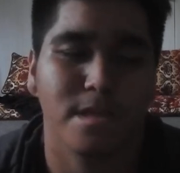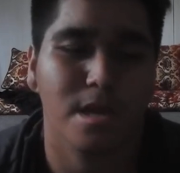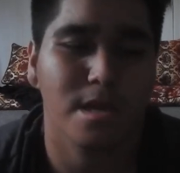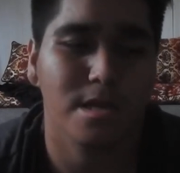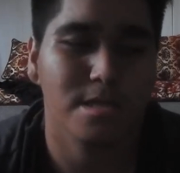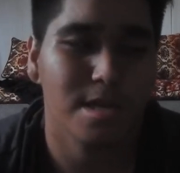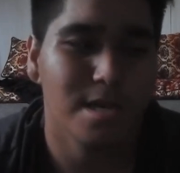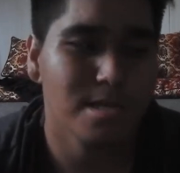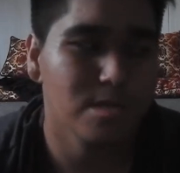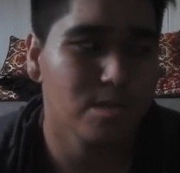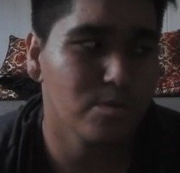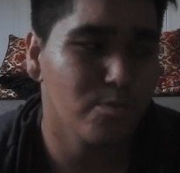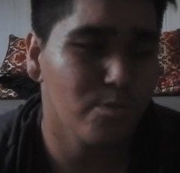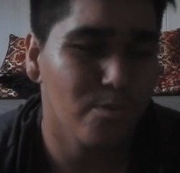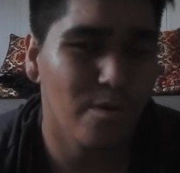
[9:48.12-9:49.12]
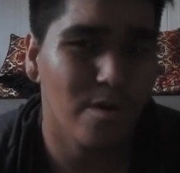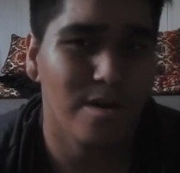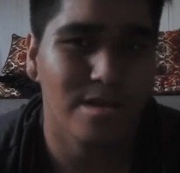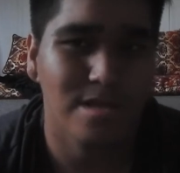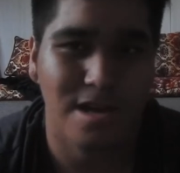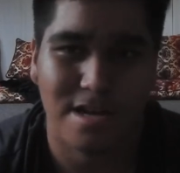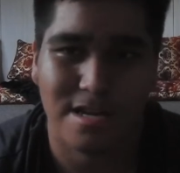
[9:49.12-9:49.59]
And that's
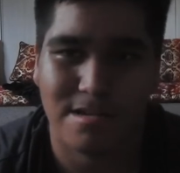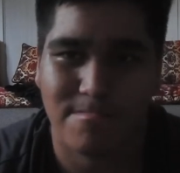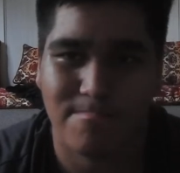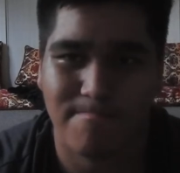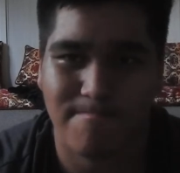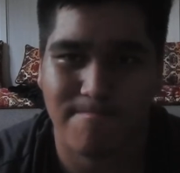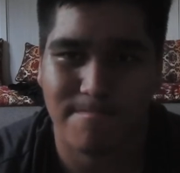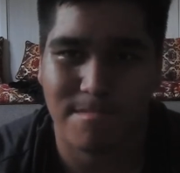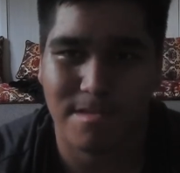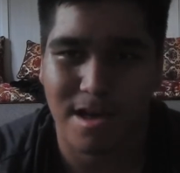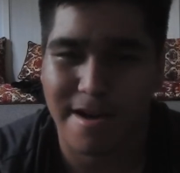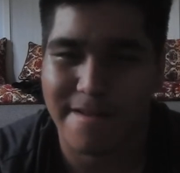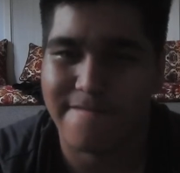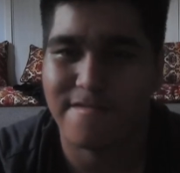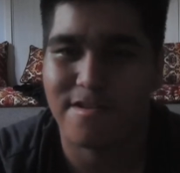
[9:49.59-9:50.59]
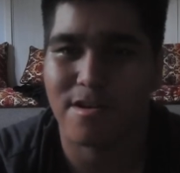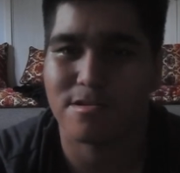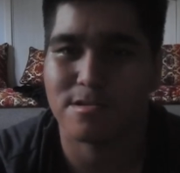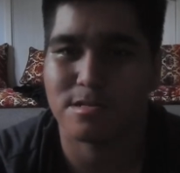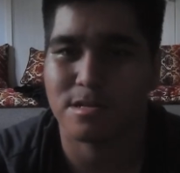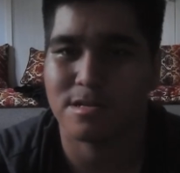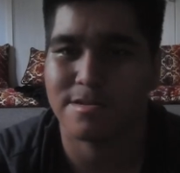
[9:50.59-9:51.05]
what like life
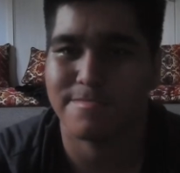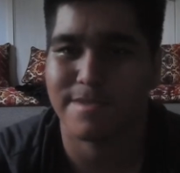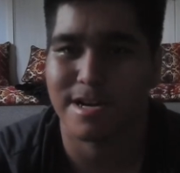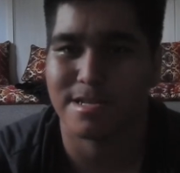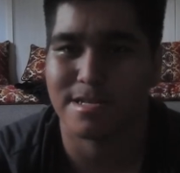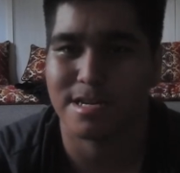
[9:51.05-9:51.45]
goes on about.